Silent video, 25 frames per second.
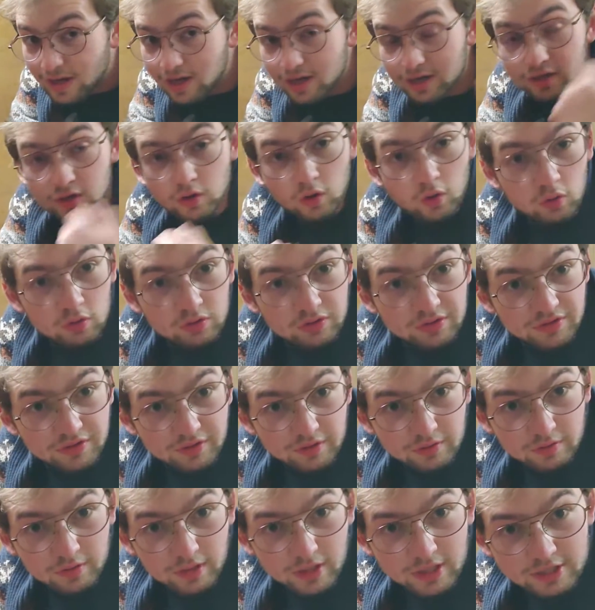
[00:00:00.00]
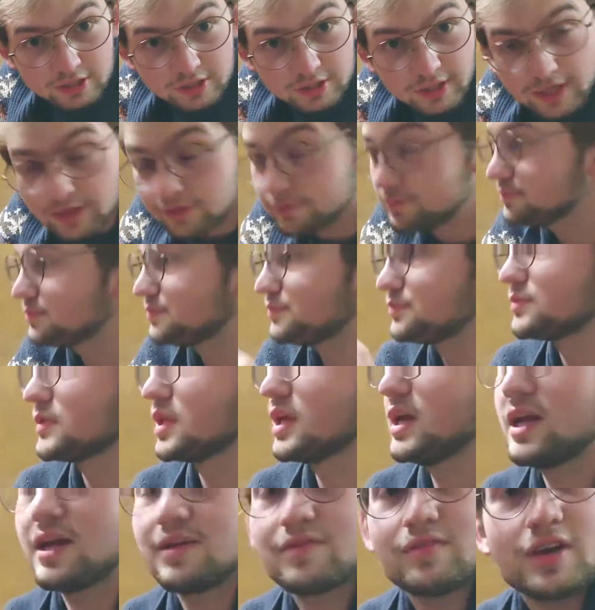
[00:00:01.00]
cold in the garage now.
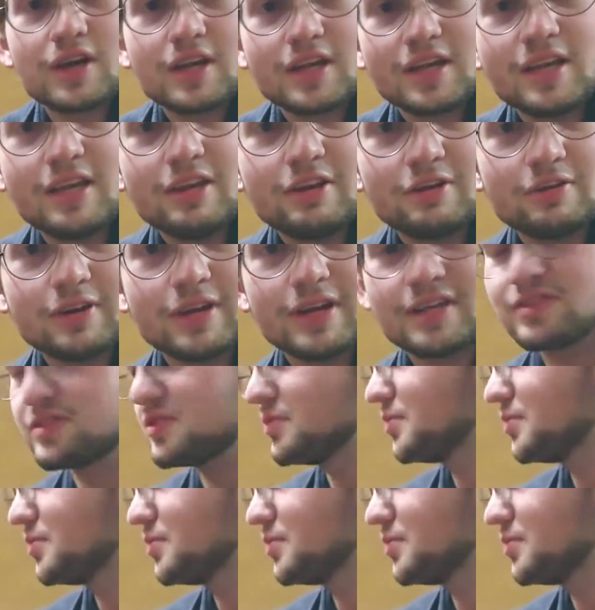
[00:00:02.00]
I've got a heater next to